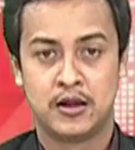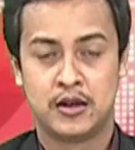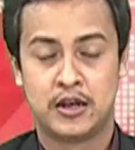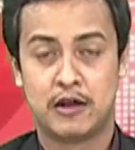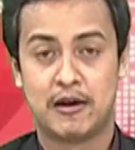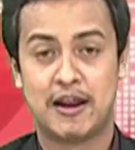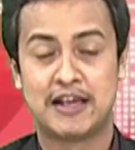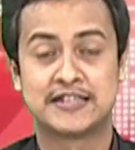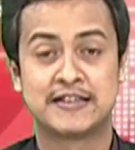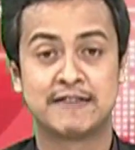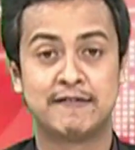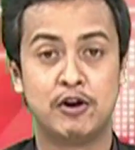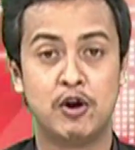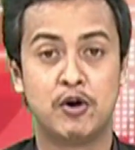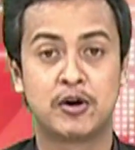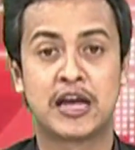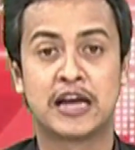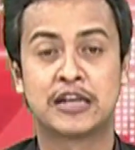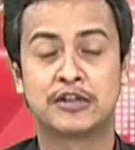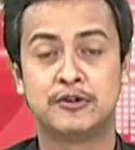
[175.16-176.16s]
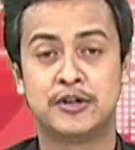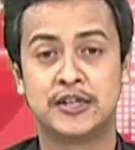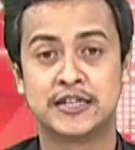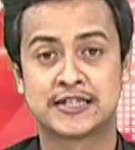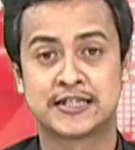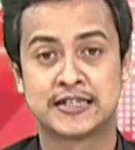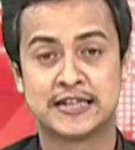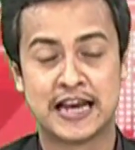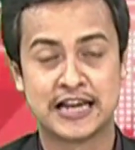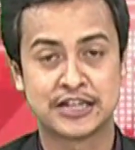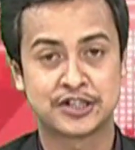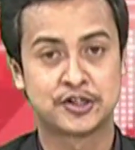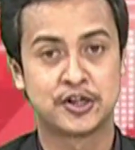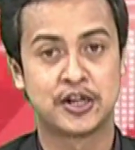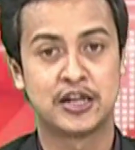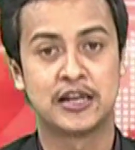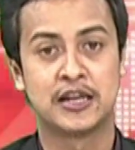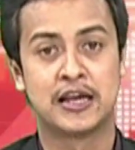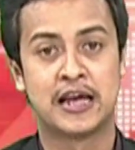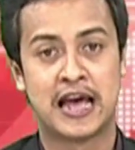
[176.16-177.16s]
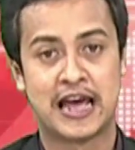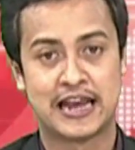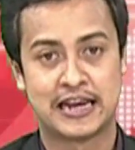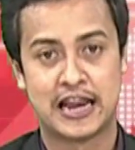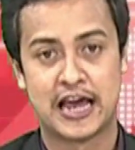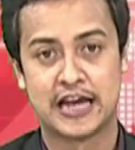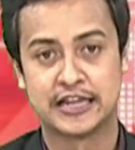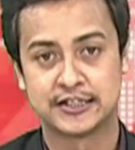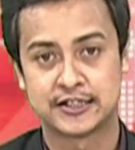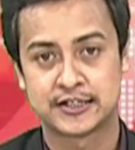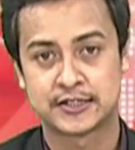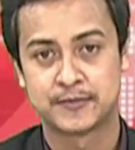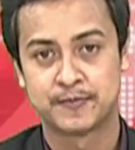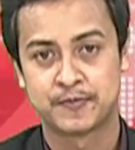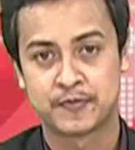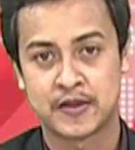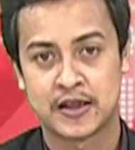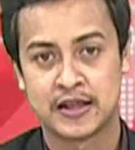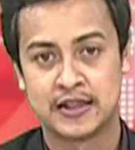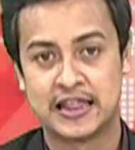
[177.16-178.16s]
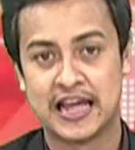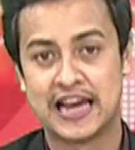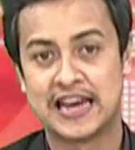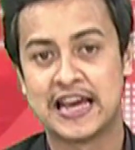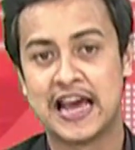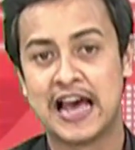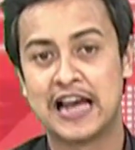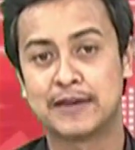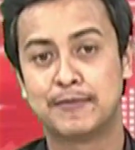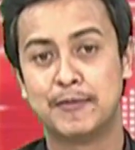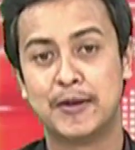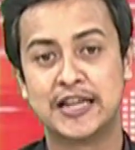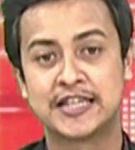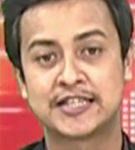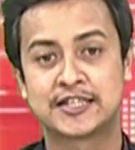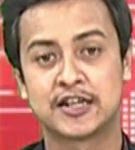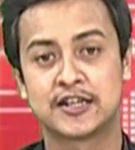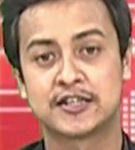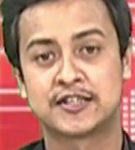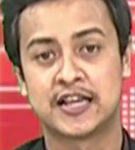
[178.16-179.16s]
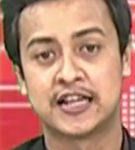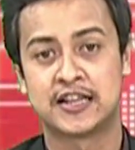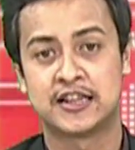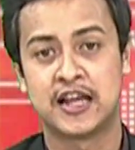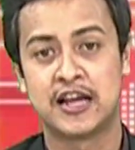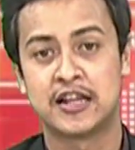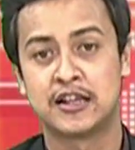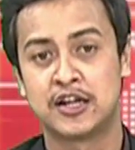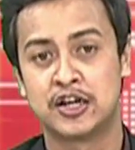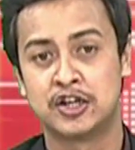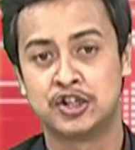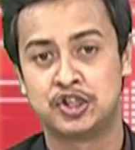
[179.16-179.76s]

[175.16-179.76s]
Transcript: Now let's have a look at today's national headlines. Delhi Health Minister Satyendra